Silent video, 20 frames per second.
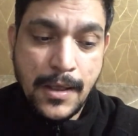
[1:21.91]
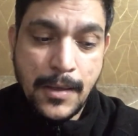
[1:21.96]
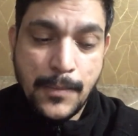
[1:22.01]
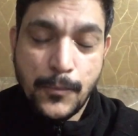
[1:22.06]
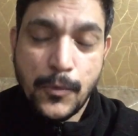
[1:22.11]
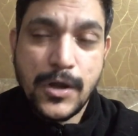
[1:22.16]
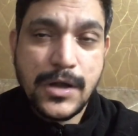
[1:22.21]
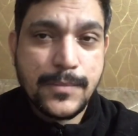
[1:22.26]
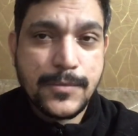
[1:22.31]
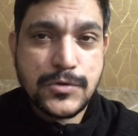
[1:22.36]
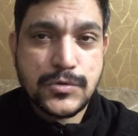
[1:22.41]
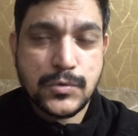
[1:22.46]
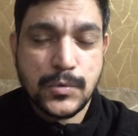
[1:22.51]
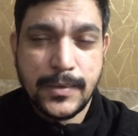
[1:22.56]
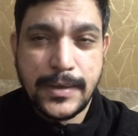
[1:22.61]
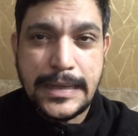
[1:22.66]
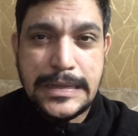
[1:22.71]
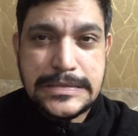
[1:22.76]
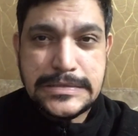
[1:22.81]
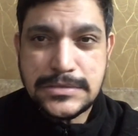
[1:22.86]
Point number 2,
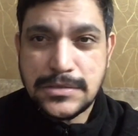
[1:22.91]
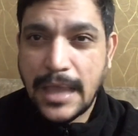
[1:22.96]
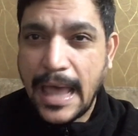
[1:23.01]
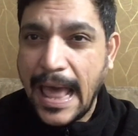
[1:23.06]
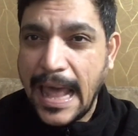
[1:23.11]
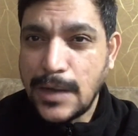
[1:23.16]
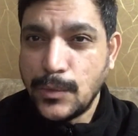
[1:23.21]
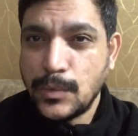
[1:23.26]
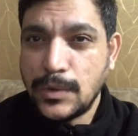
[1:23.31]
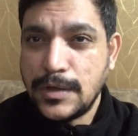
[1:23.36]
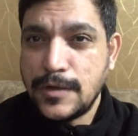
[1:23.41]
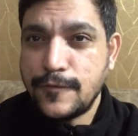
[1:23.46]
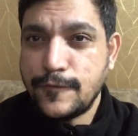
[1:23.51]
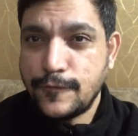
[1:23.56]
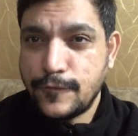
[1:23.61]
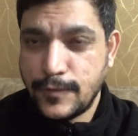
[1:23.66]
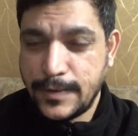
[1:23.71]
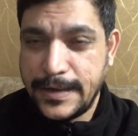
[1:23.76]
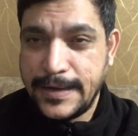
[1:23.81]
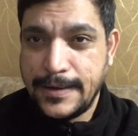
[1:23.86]
it's annually
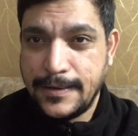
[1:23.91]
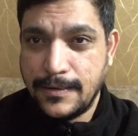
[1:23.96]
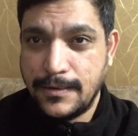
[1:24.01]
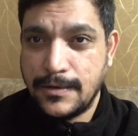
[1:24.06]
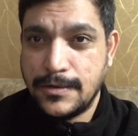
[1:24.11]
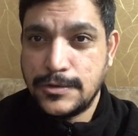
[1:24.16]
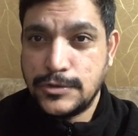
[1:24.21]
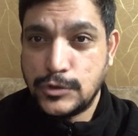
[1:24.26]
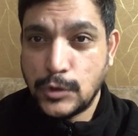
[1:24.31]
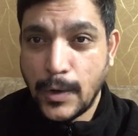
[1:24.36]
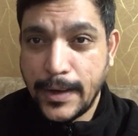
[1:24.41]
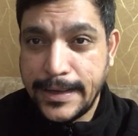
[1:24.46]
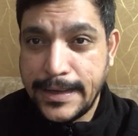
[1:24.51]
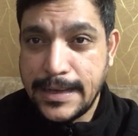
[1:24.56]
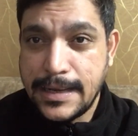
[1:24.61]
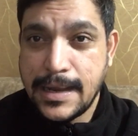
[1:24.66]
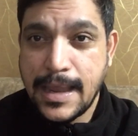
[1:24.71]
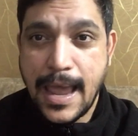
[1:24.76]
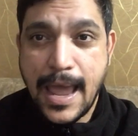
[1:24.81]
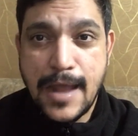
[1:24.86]
free
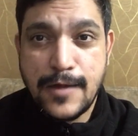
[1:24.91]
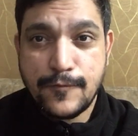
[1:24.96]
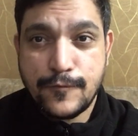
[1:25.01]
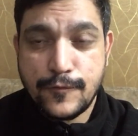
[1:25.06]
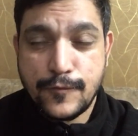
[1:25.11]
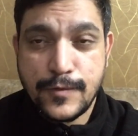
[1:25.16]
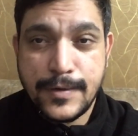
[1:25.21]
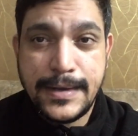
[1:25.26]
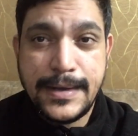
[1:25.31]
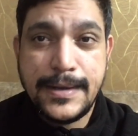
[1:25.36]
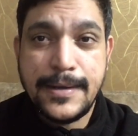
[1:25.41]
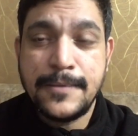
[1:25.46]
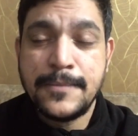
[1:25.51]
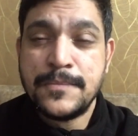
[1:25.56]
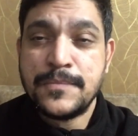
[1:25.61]
joining and free